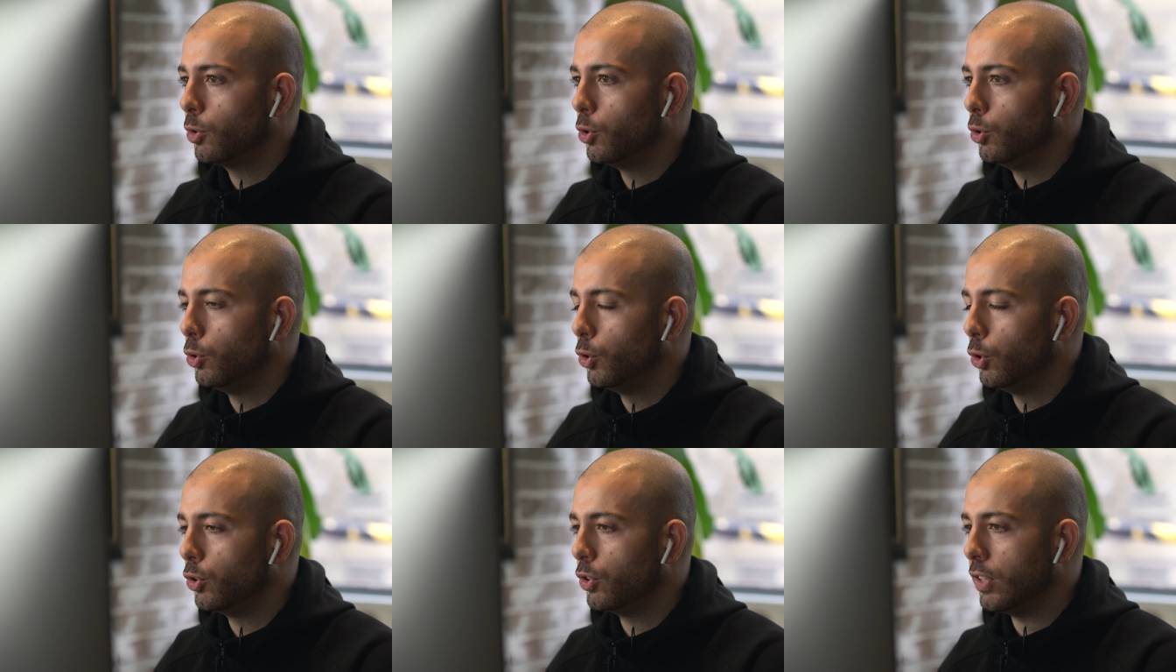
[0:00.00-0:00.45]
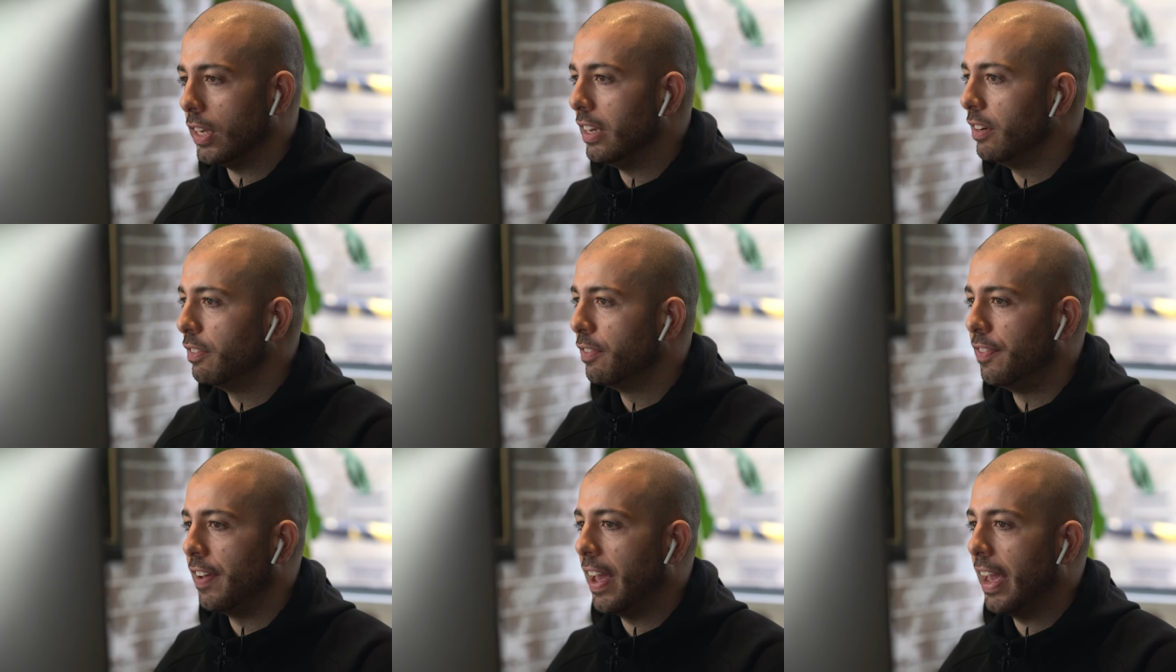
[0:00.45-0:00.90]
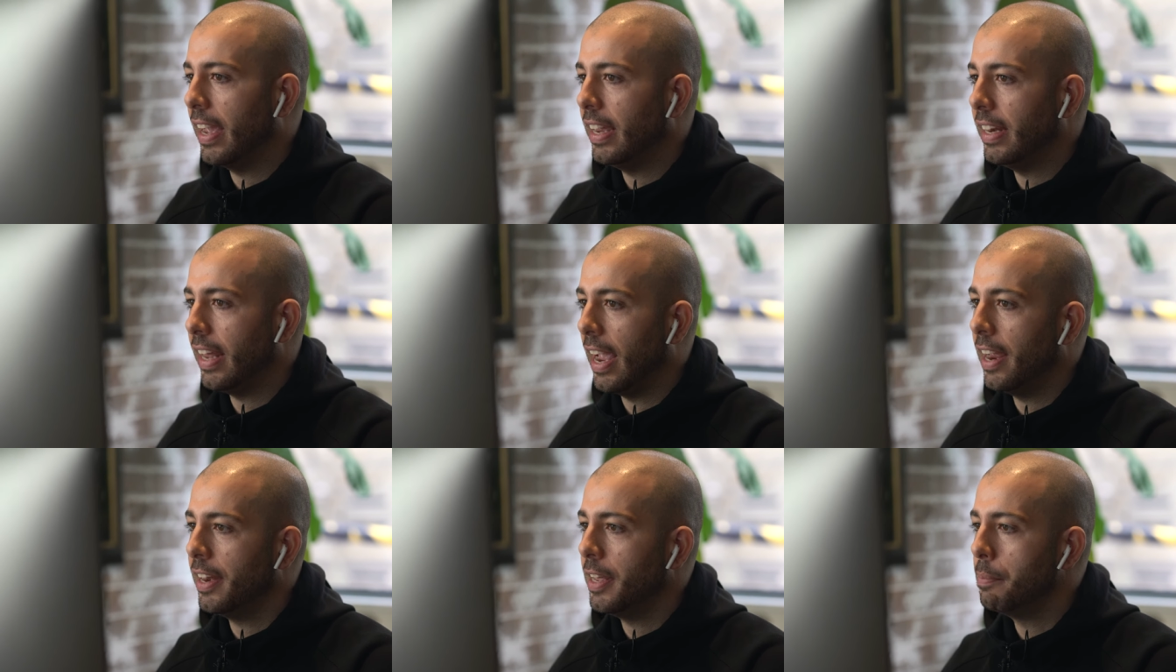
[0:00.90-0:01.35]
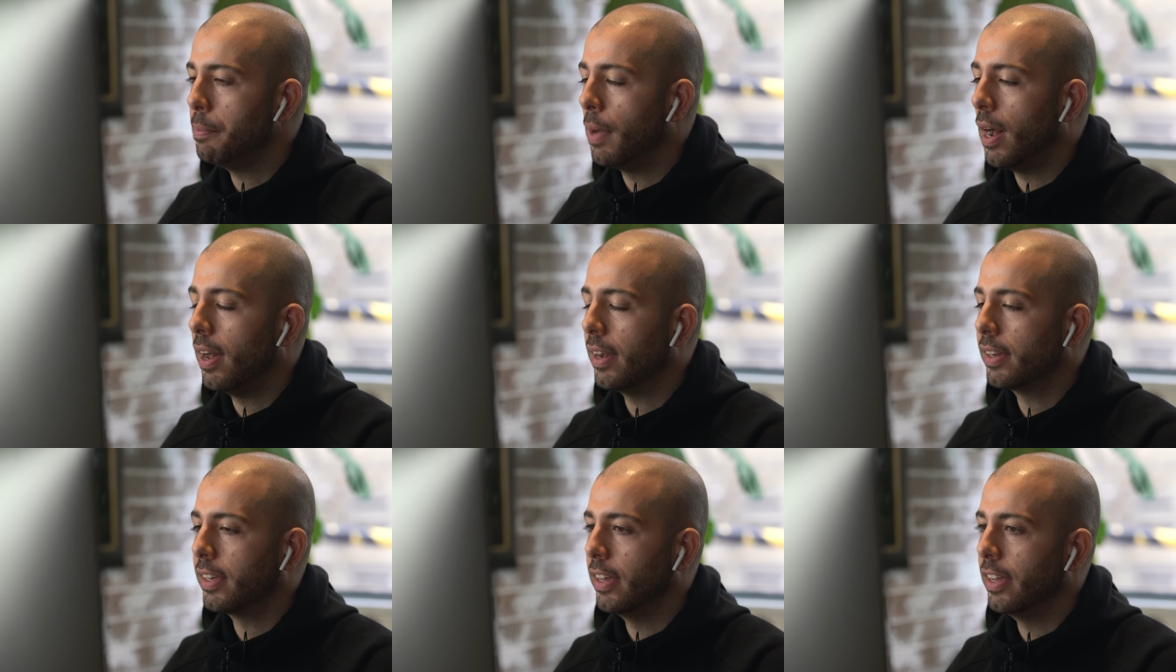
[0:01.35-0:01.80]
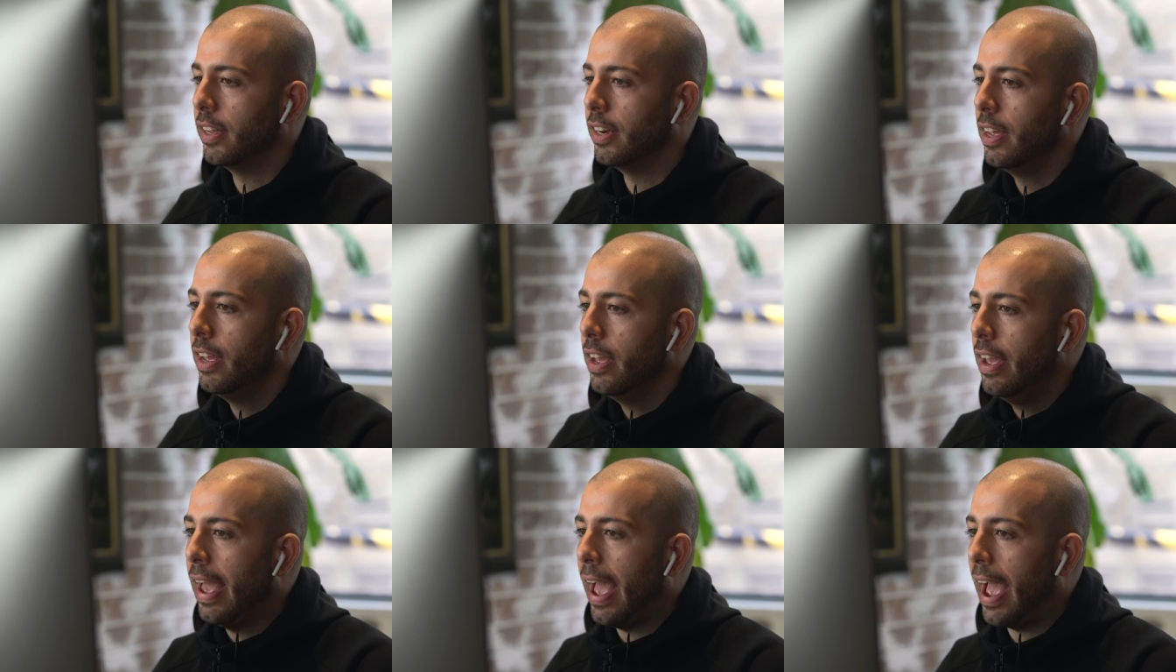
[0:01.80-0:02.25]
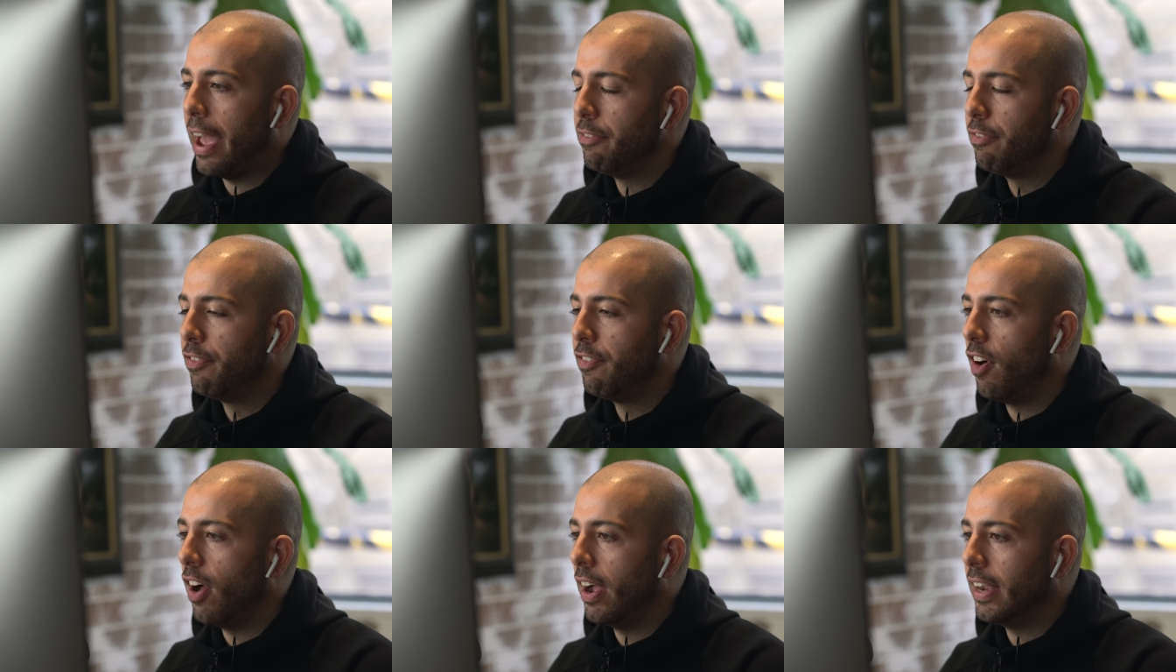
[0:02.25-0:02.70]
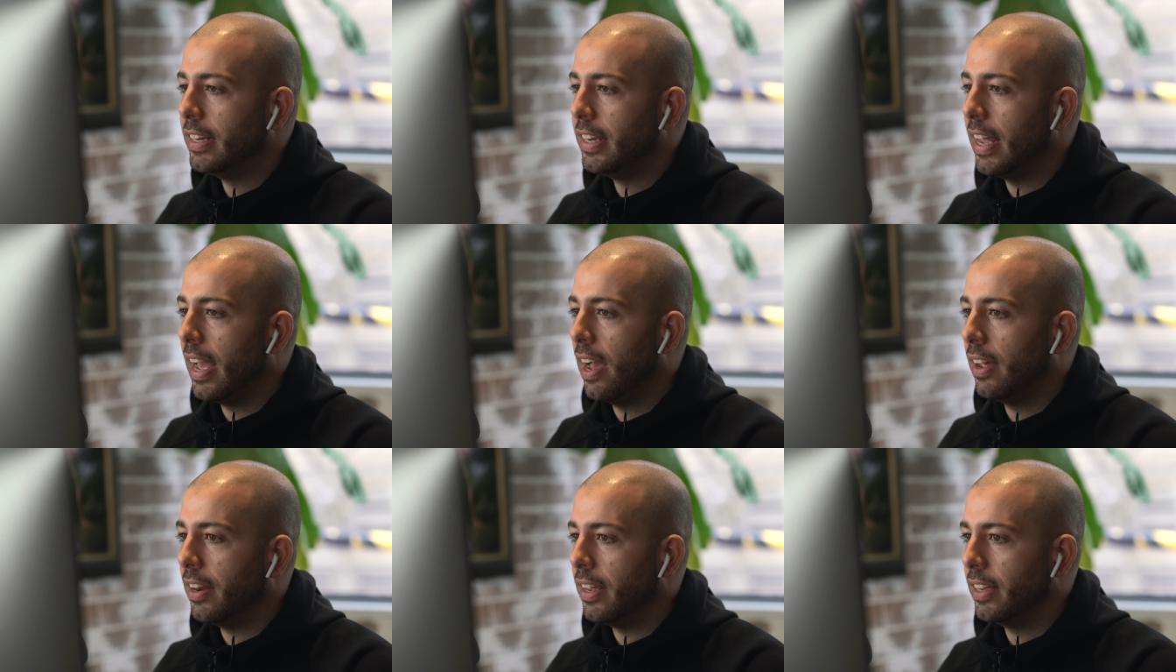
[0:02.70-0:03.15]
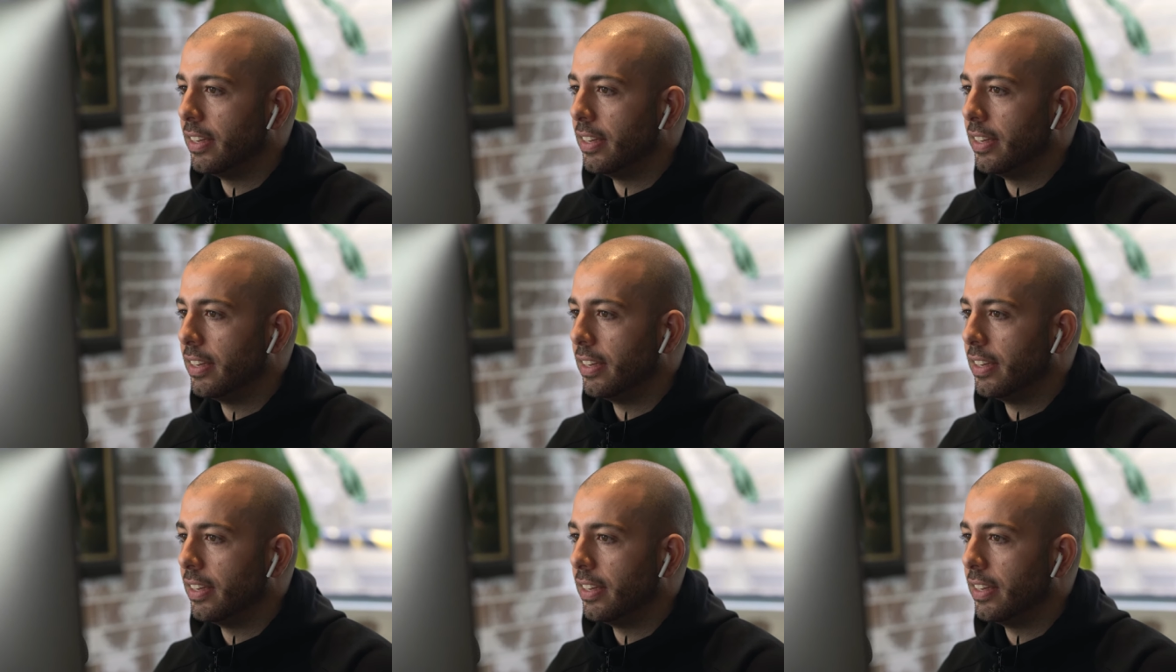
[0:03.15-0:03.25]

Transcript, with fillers: to just invade any market and find out